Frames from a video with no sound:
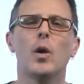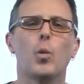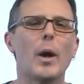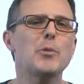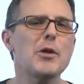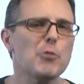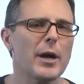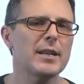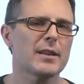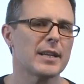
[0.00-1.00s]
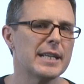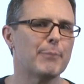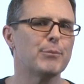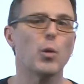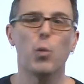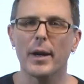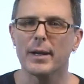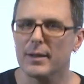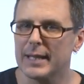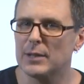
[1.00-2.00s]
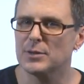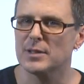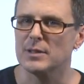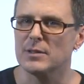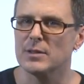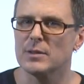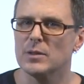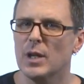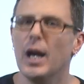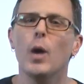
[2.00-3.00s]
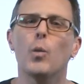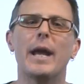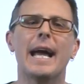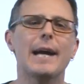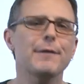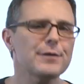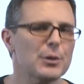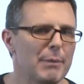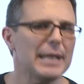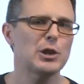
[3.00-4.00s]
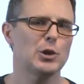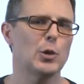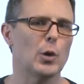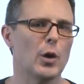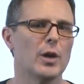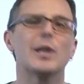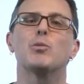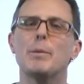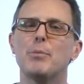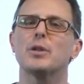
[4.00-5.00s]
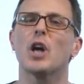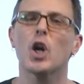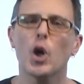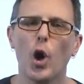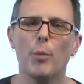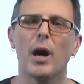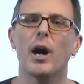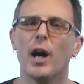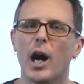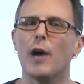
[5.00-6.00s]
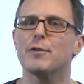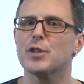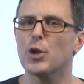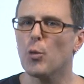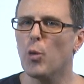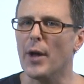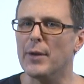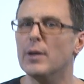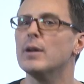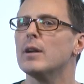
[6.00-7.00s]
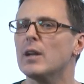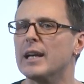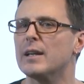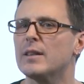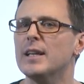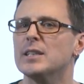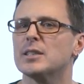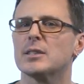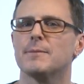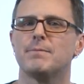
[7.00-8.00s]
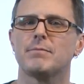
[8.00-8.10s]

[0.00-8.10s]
When we write the number 1000, we have to make sure that we put a comma after the 1, like this.